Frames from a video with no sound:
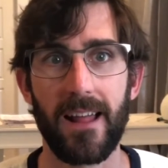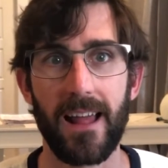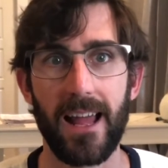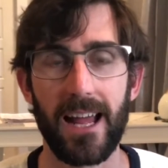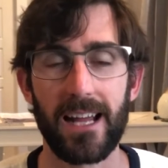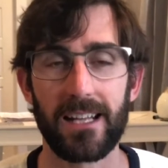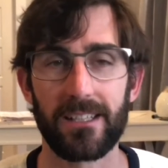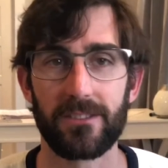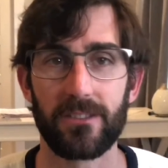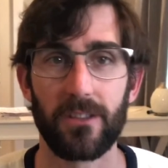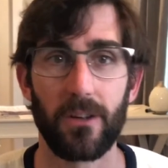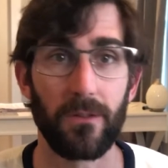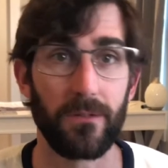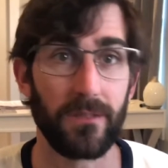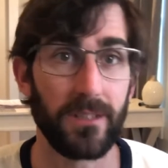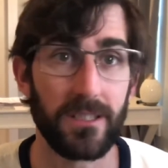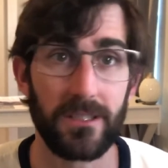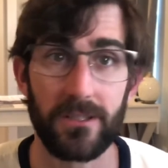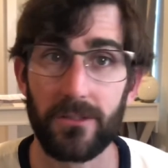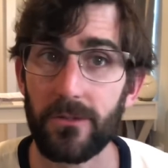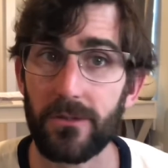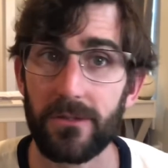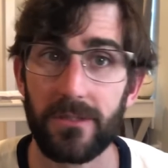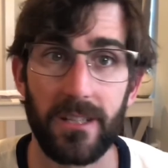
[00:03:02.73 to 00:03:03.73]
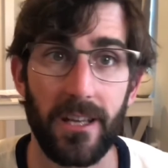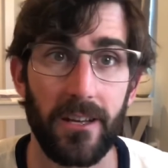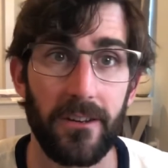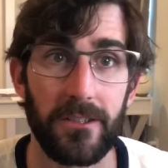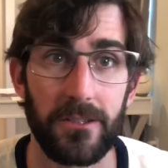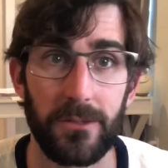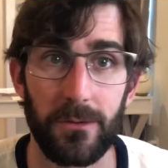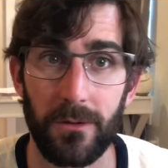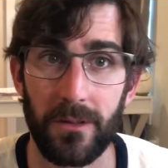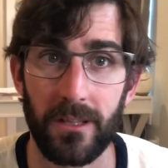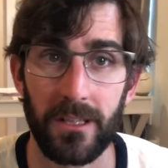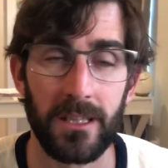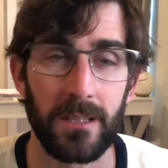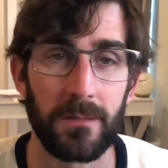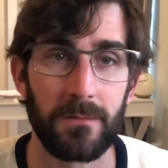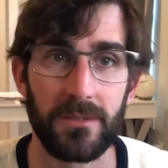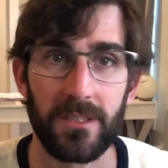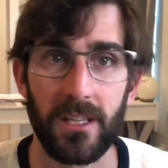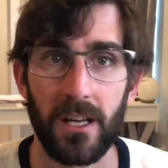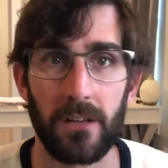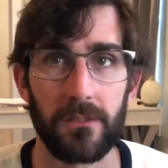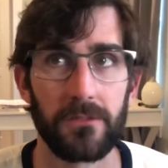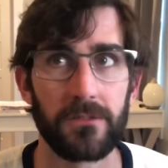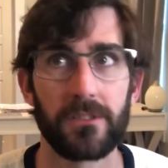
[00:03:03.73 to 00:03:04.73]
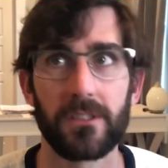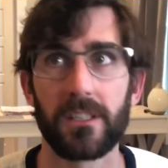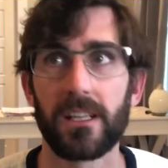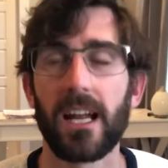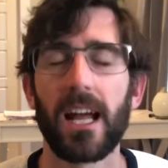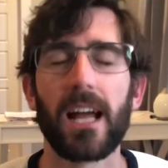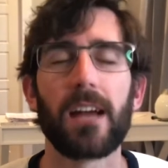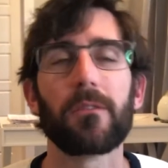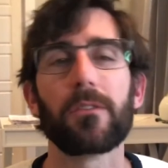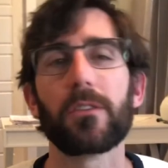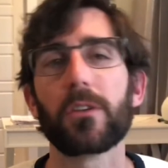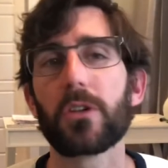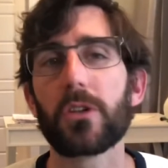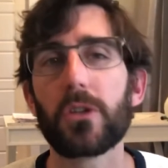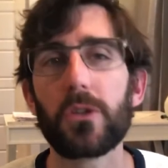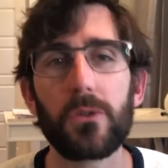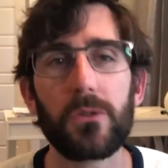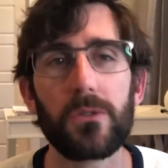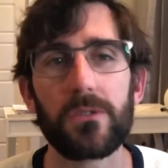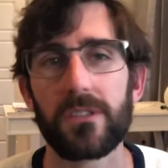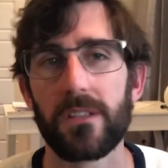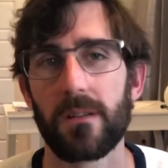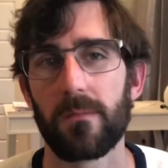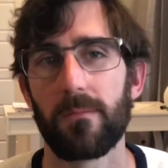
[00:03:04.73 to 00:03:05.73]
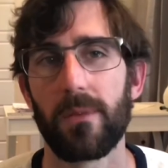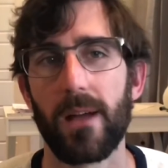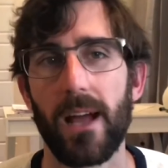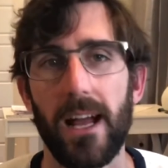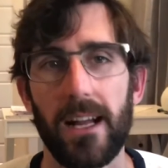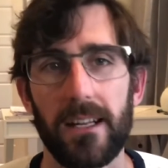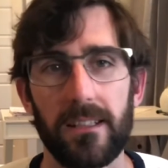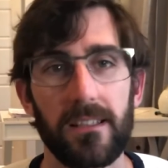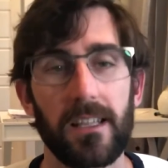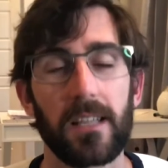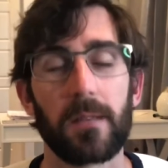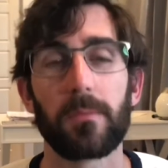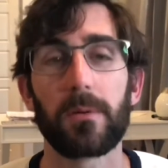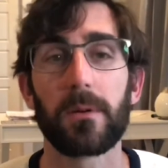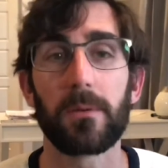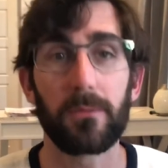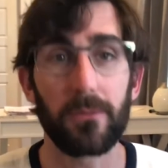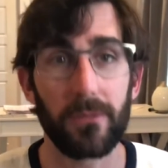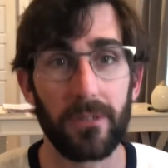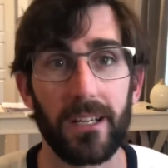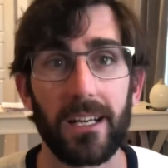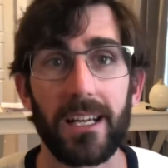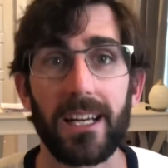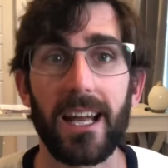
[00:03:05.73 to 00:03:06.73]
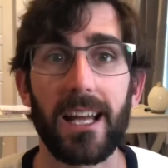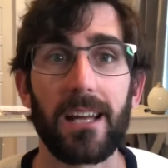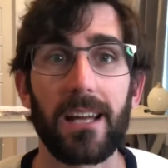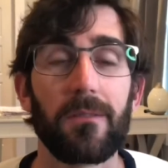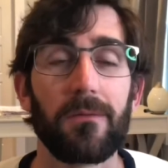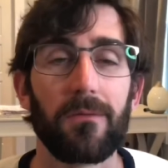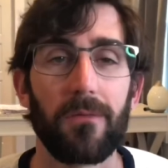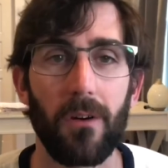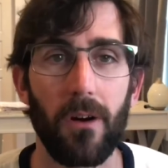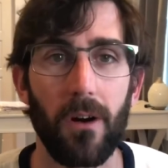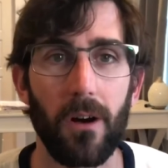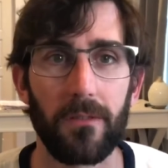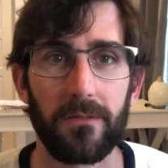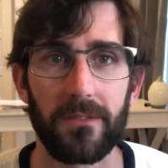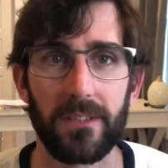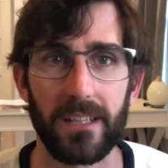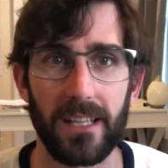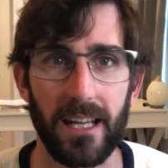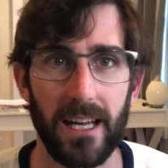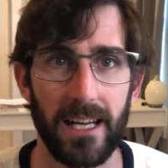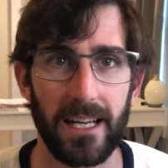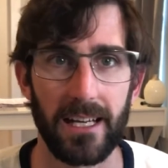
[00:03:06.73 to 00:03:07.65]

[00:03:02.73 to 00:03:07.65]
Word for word: And so these newsletters within themselves are going to have a huge impact. Like people are going to get involved again.